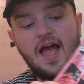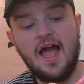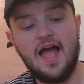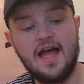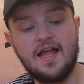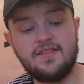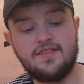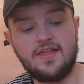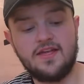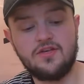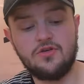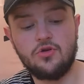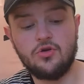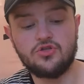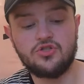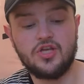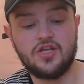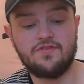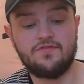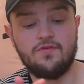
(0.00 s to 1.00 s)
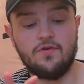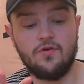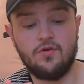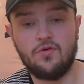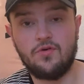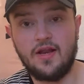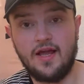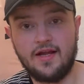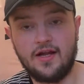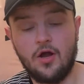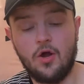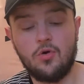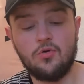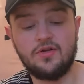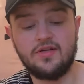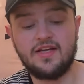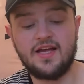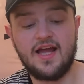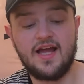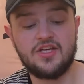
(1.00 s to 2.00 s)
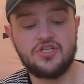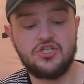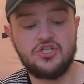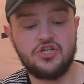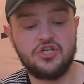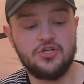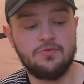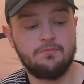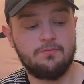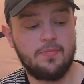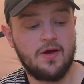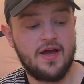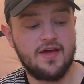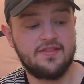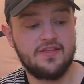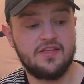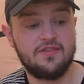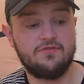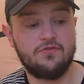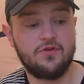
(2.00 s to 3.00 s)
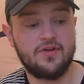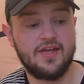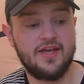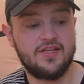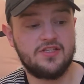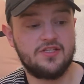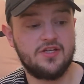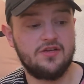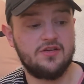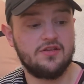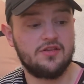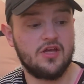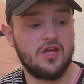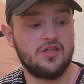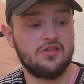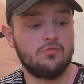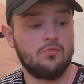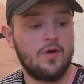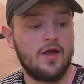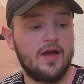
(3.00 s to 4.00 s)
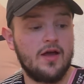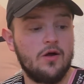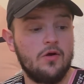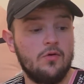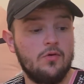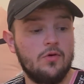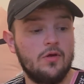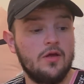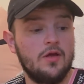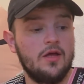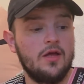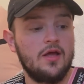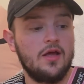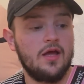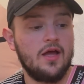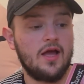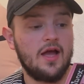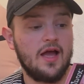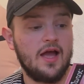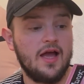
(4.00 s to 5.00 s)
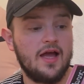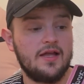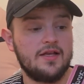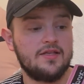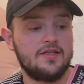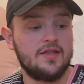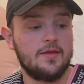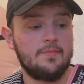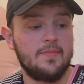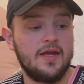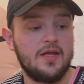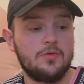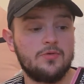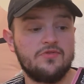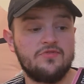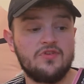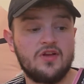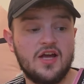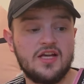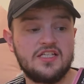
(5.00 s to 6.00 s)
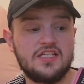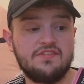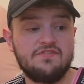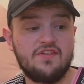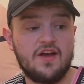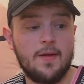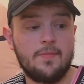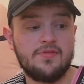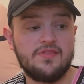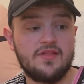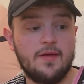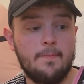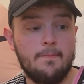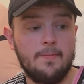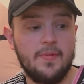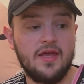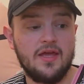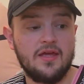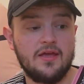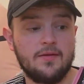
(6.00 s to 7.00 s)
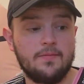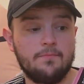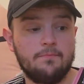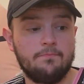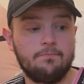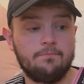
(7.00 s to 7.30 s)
And they're not just for like older cats, you can buy these for kittens as well. And they're made with 95% meat.